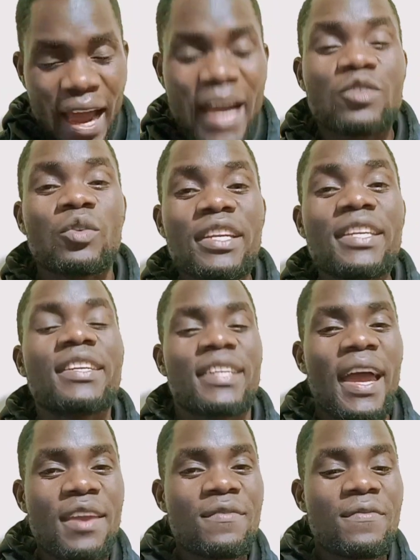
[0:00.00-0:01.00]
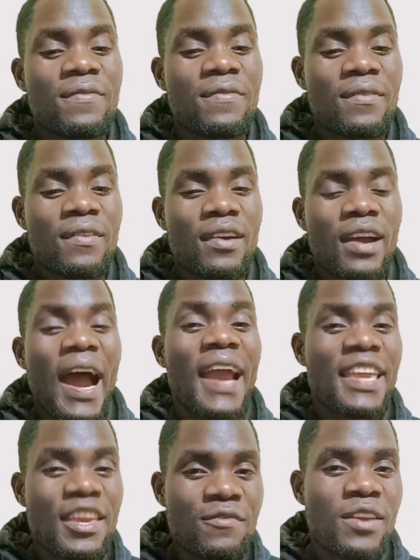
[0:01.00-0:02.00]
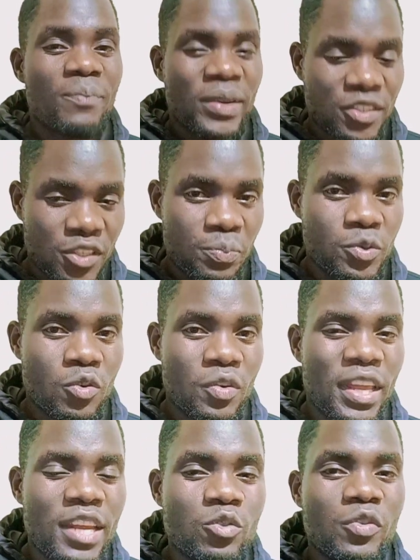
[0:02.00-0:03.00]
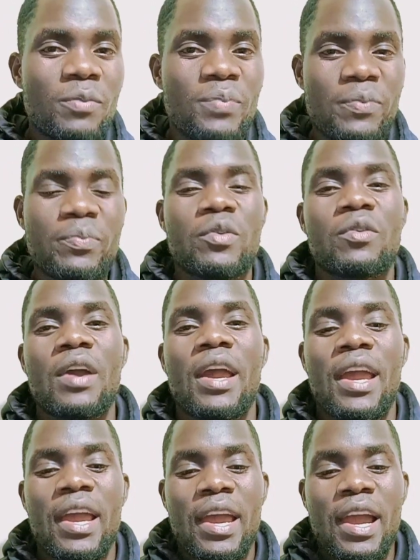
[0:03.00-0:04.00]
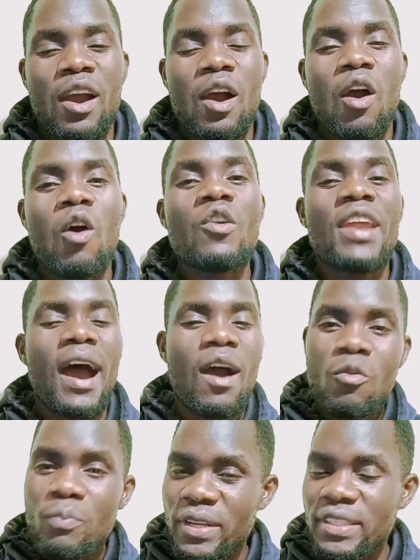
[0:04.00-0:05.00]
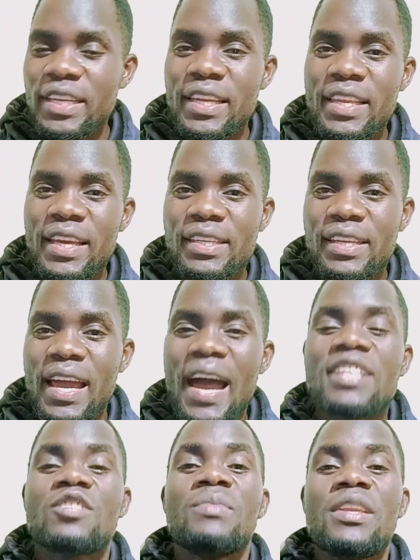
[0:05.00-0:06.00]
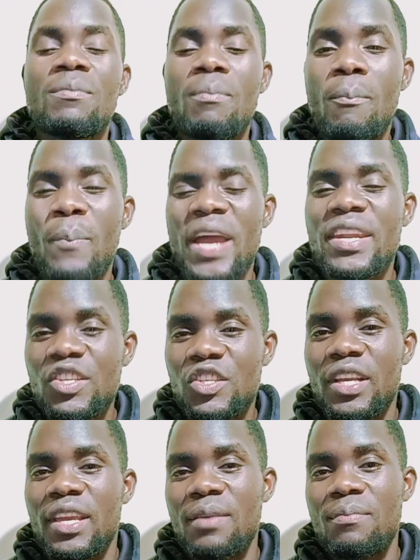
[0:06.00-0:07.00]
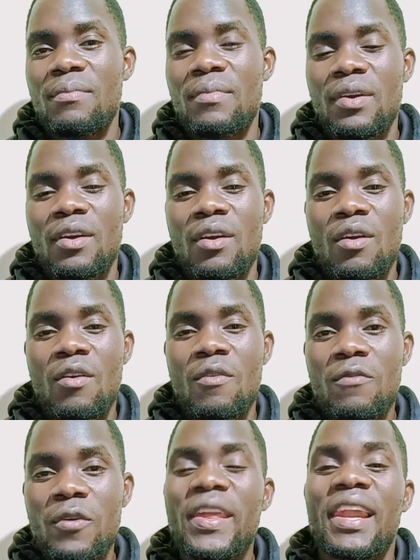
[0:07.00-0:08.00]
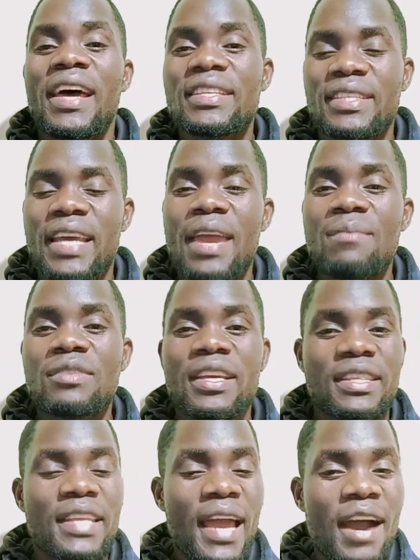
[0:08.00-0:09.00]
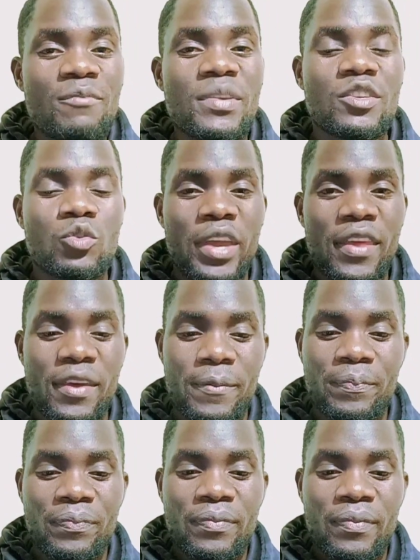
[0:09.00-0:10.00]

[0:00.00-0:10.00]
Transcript: actually drive a given perception into the people on how President Kenyatta has been punishing him for the last times that they have been together,